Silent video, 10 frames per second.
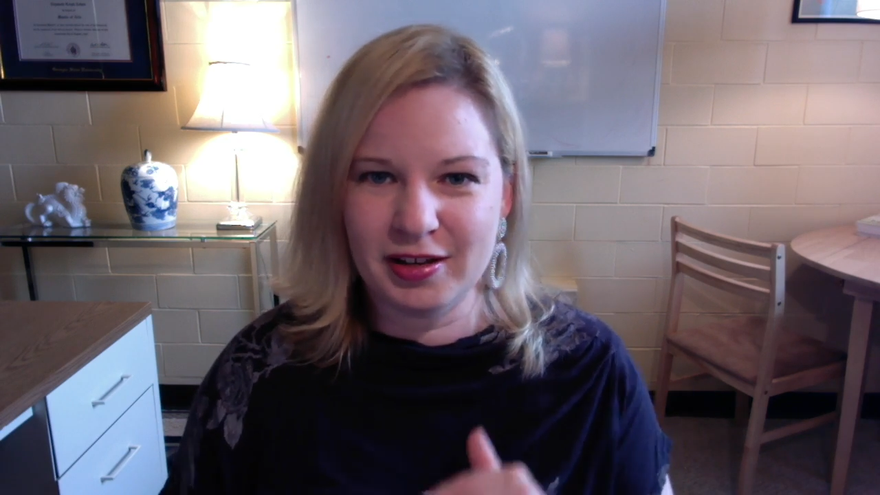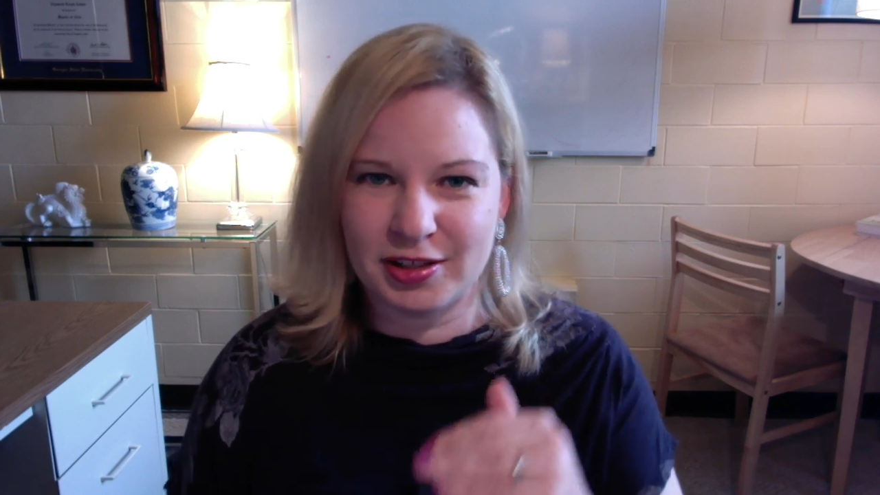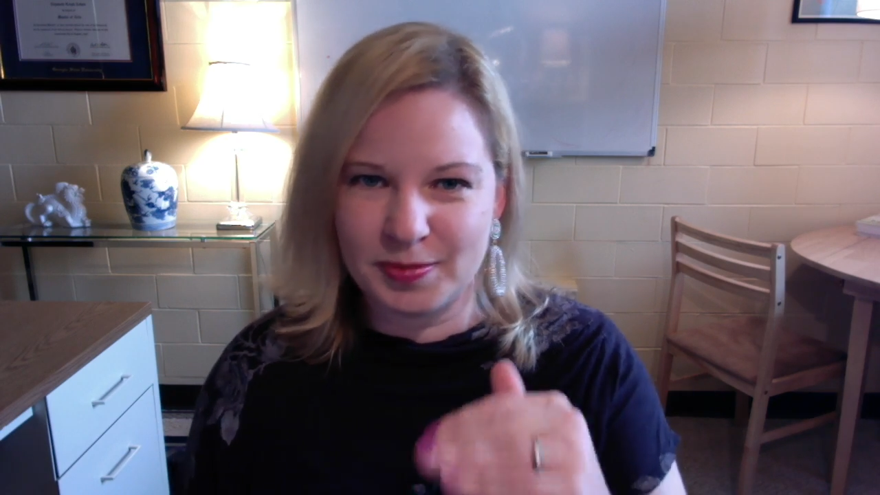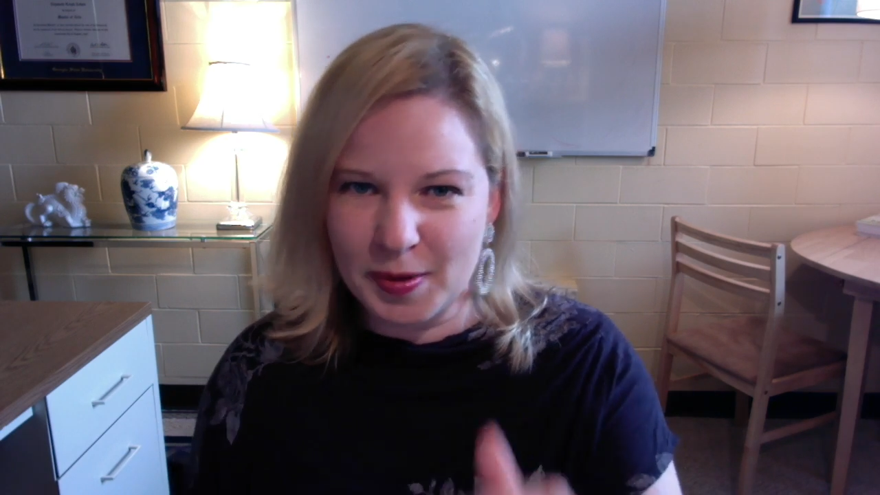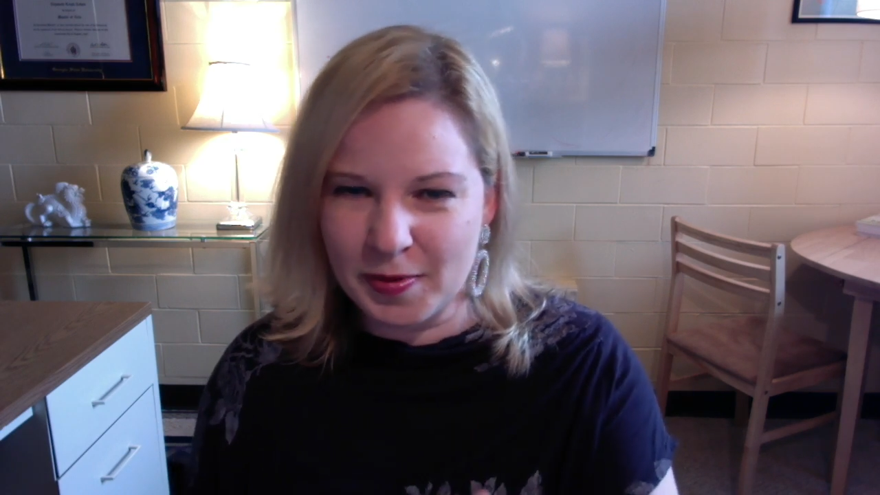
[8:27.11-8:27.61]
Did
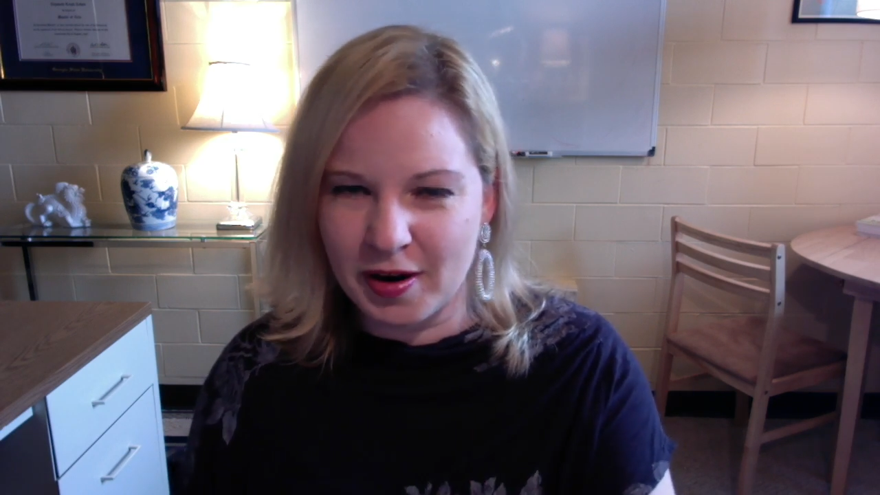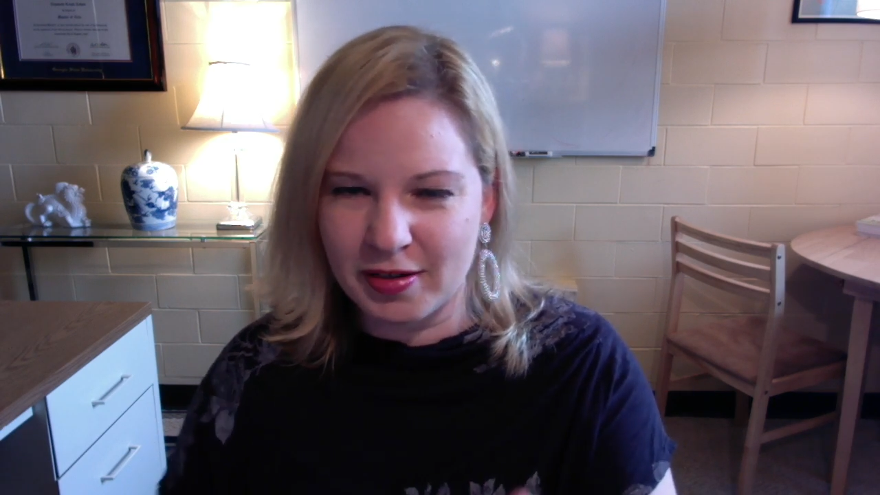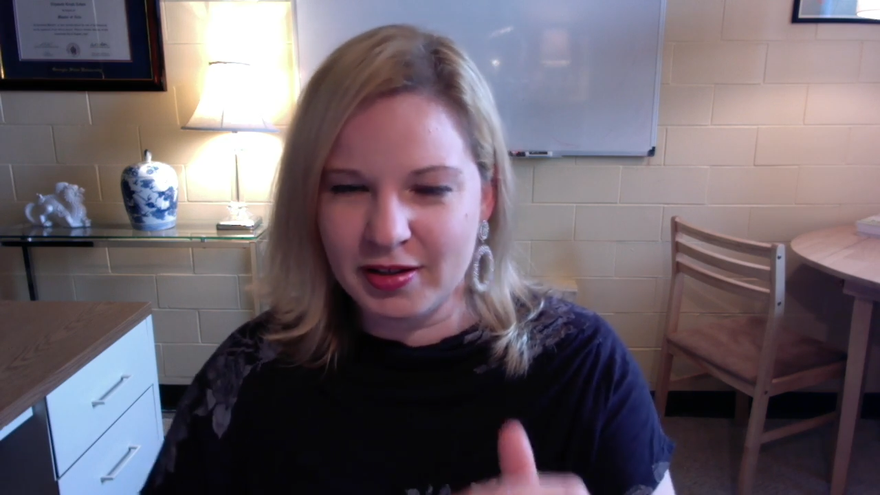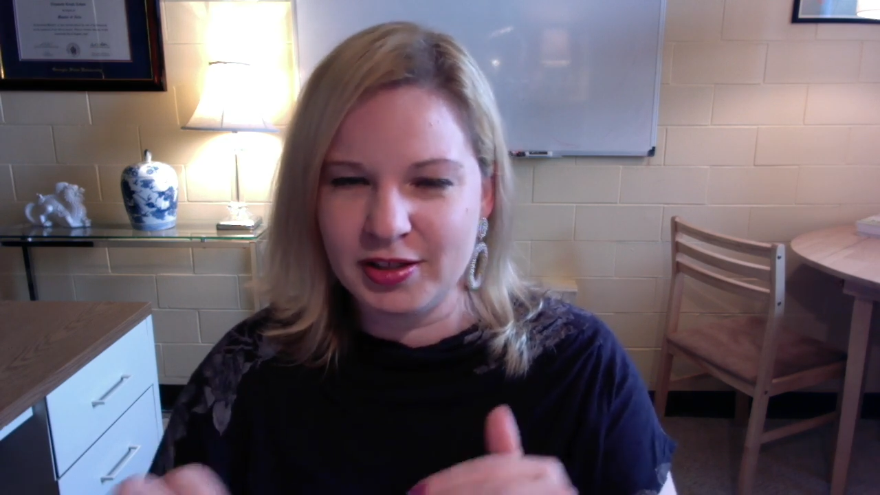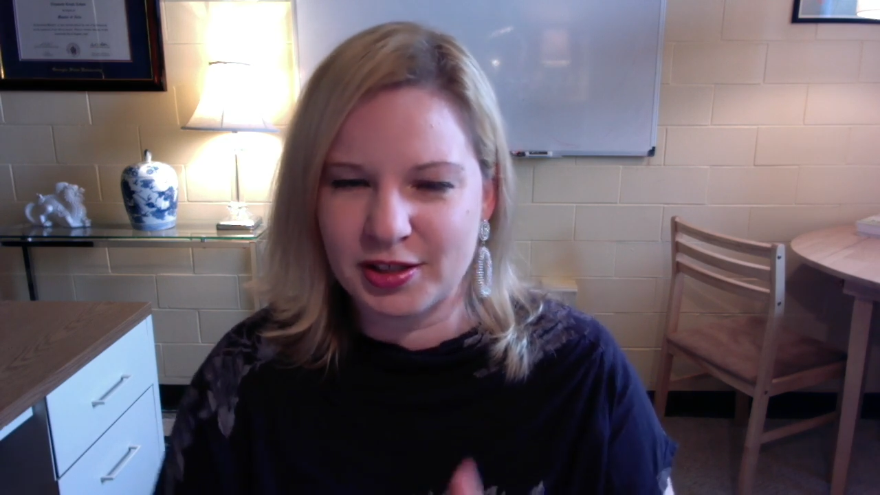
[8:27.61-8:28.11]
you memorize
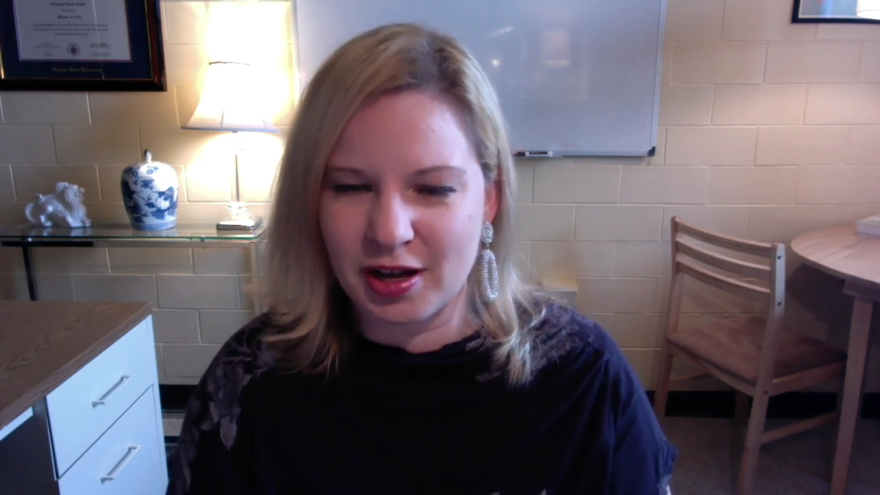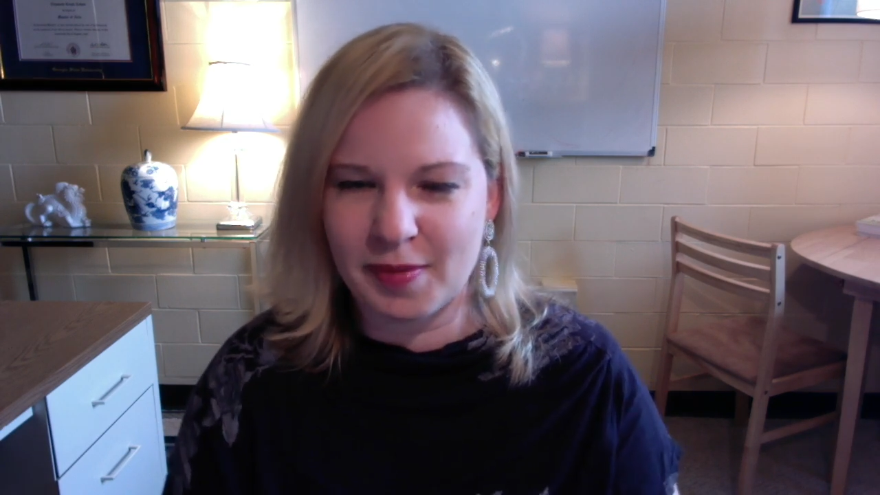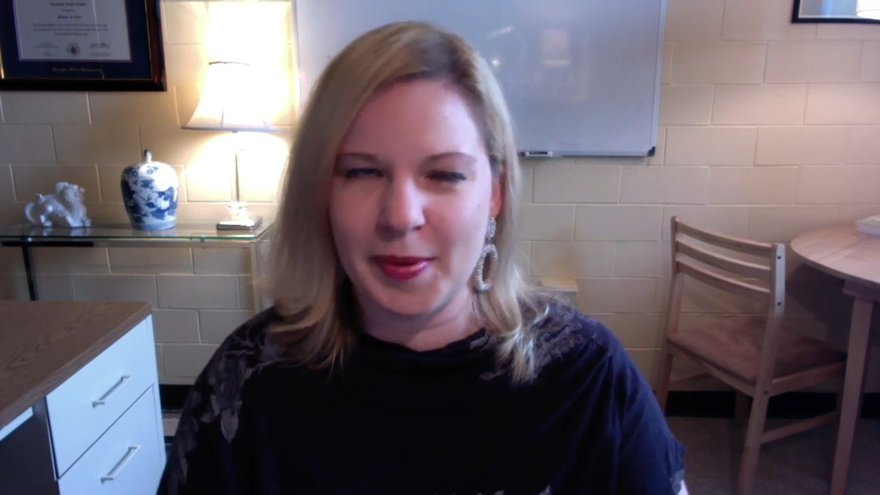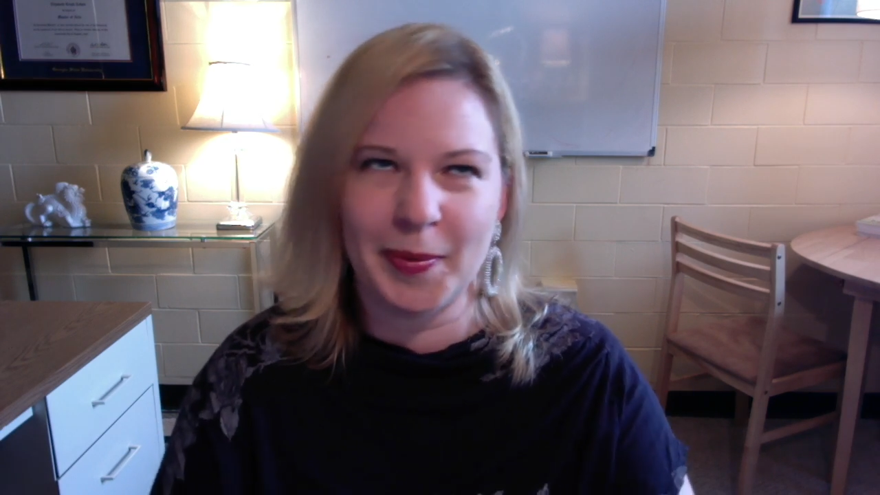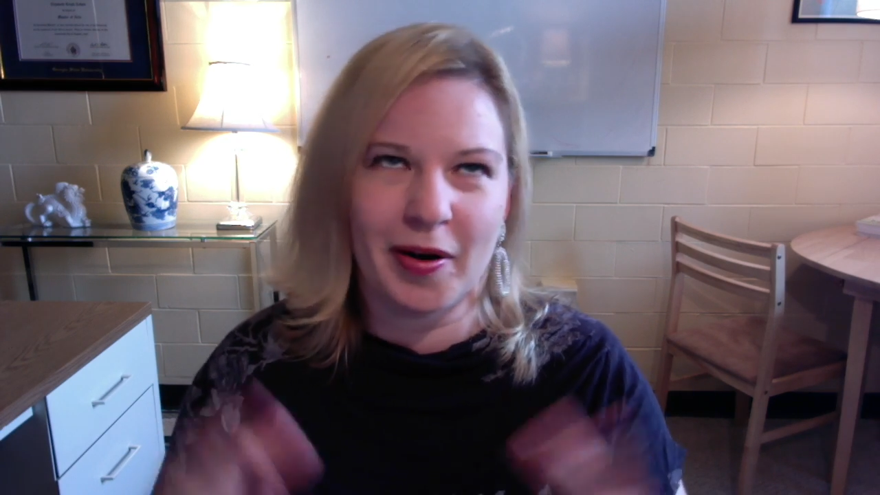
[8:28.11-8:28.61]
it? Did you not
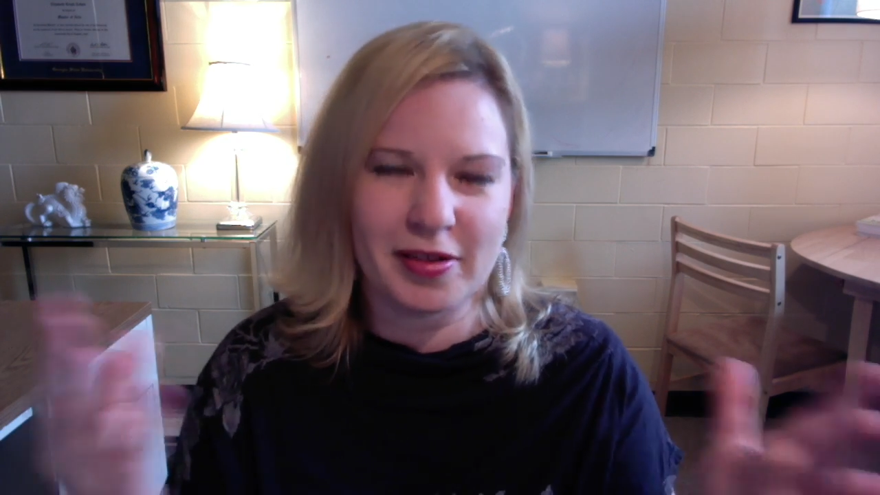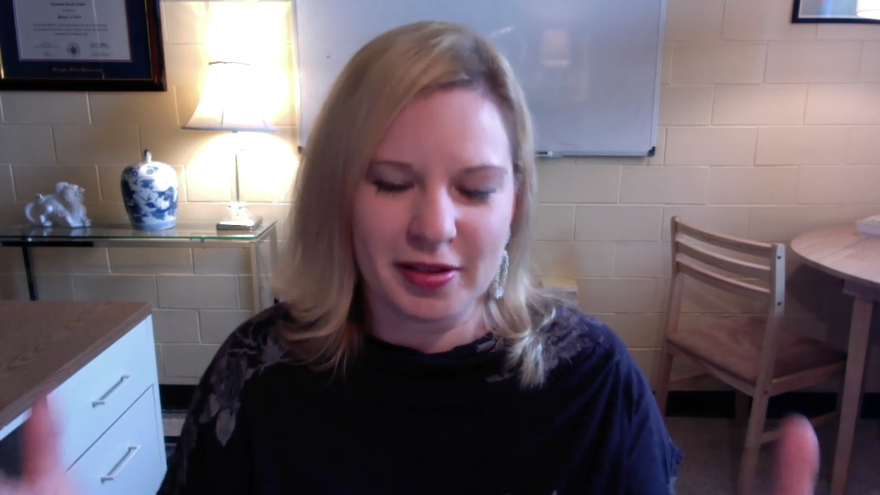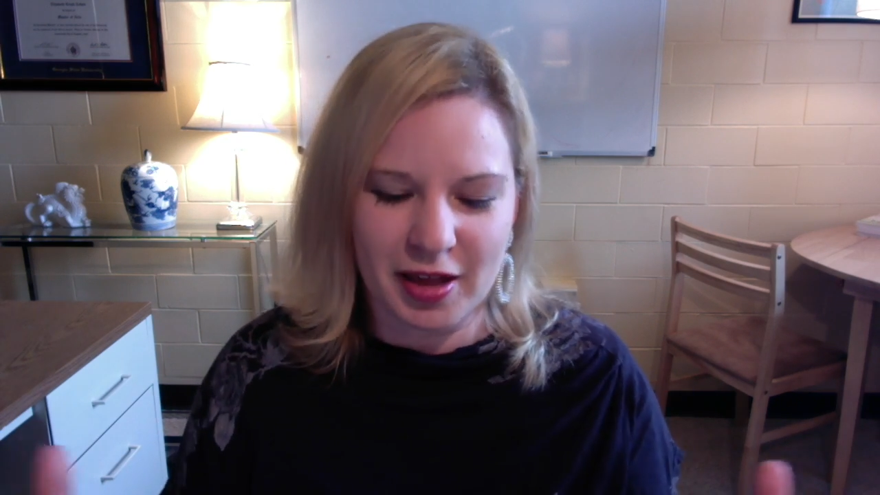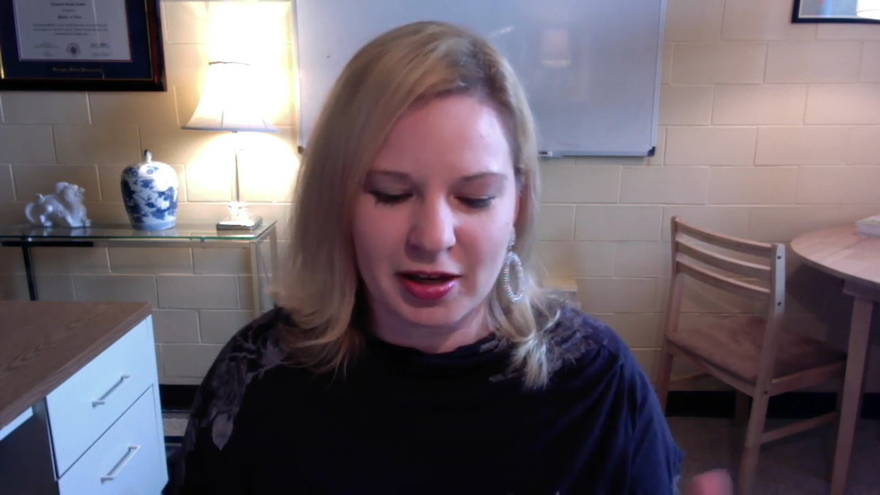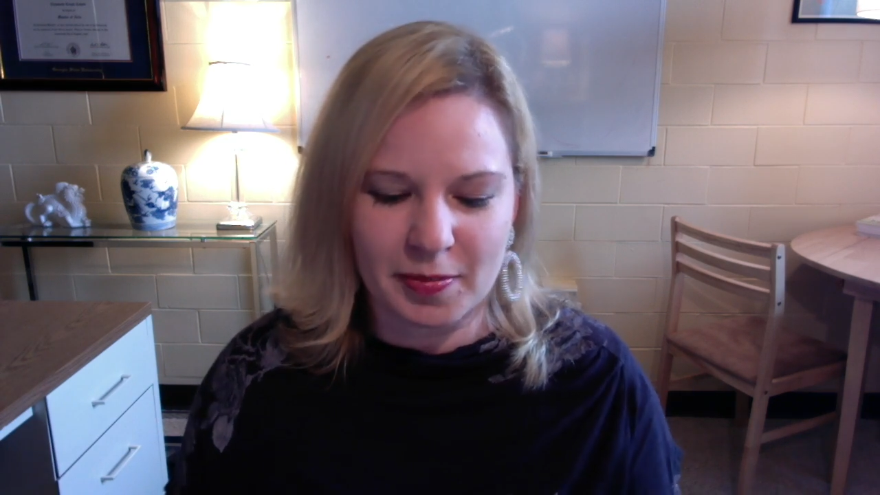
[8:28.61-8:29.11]
memorize it?
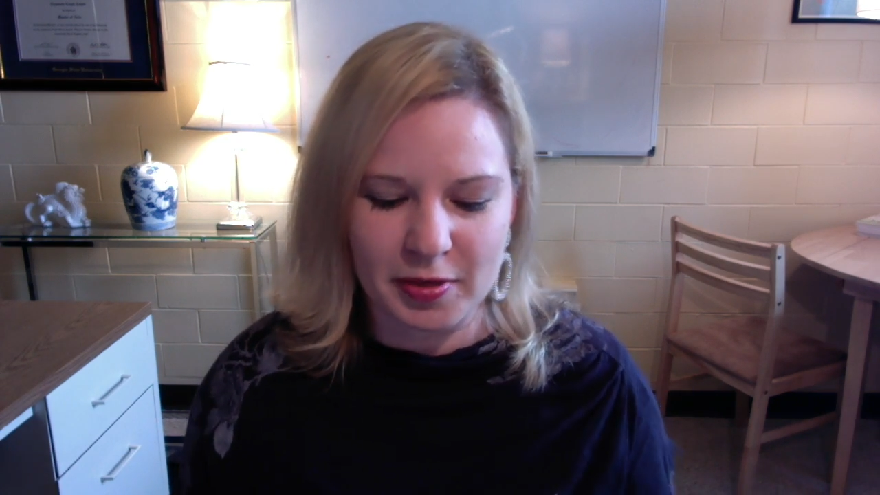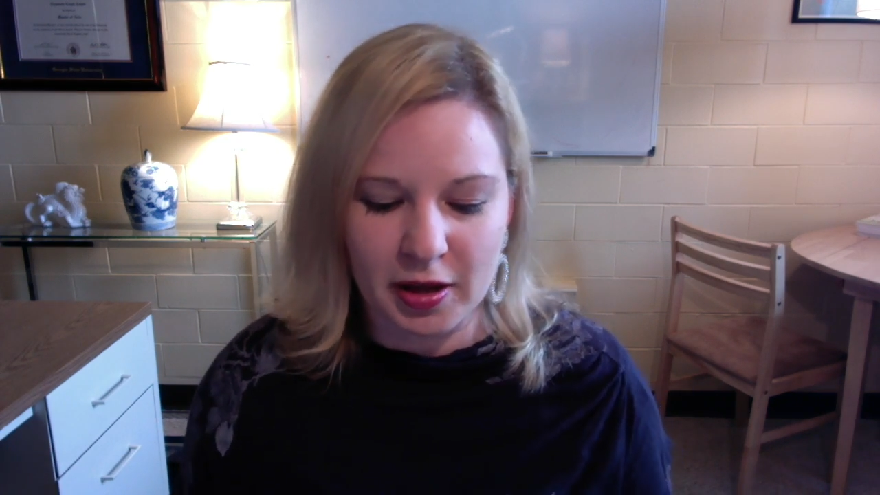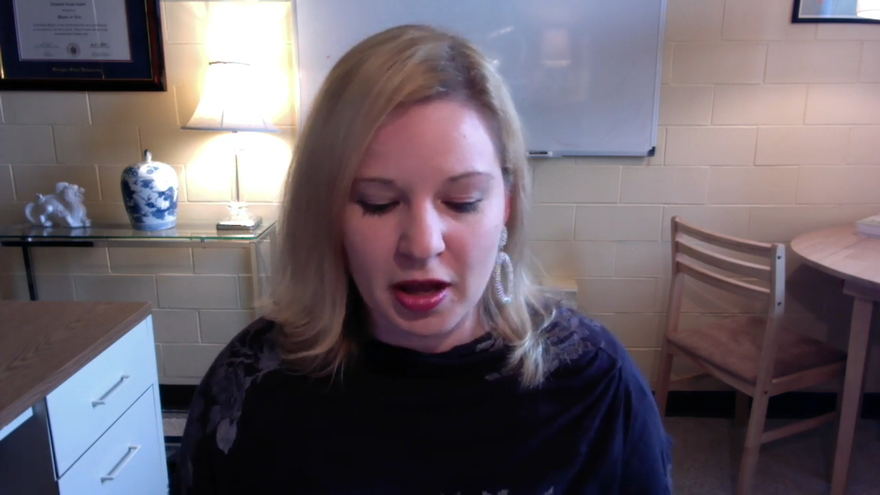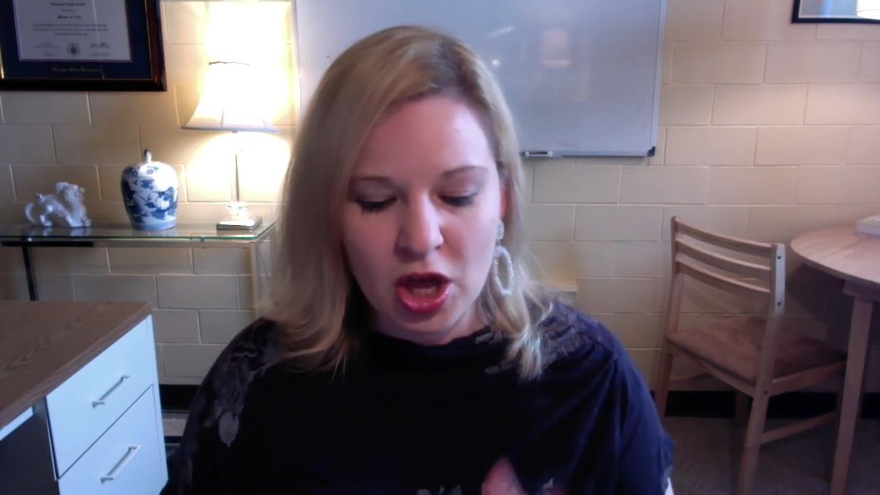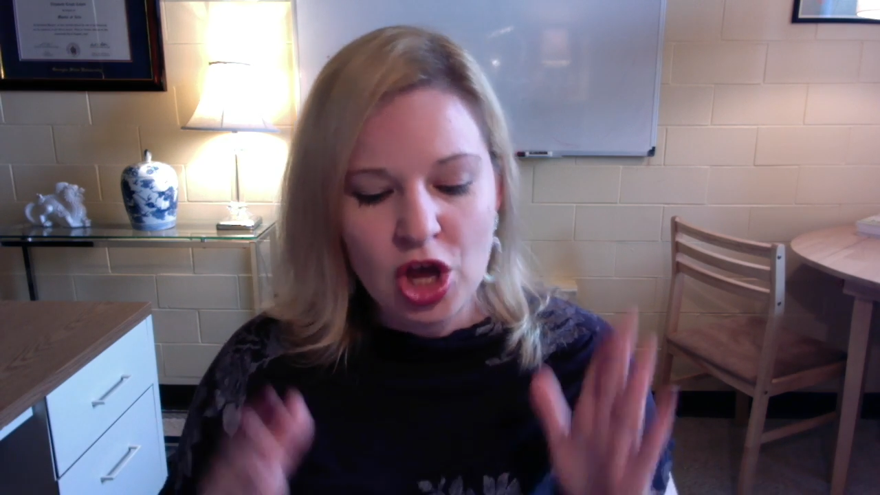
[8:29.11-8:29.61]
That type of thing.